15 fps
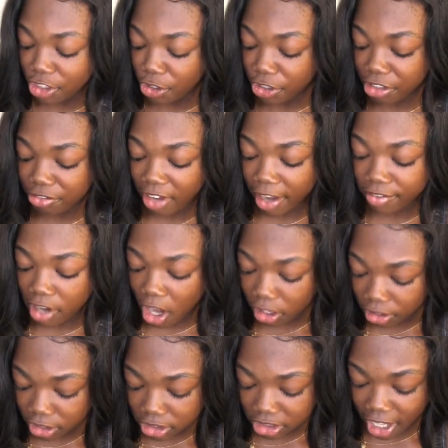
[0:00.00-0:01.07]

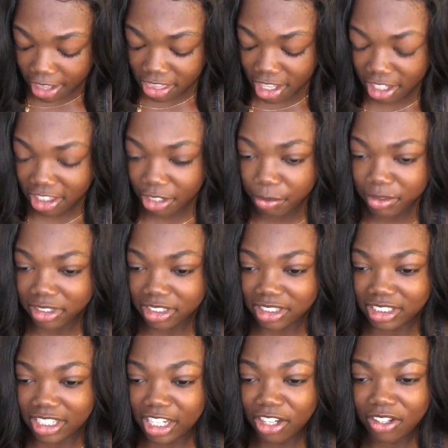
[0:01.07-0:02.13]
$35, and I think there was a
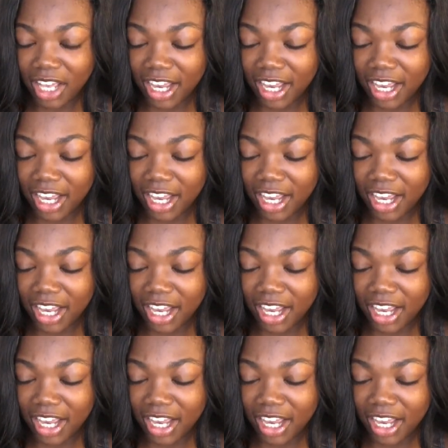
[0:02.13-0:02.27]
sale.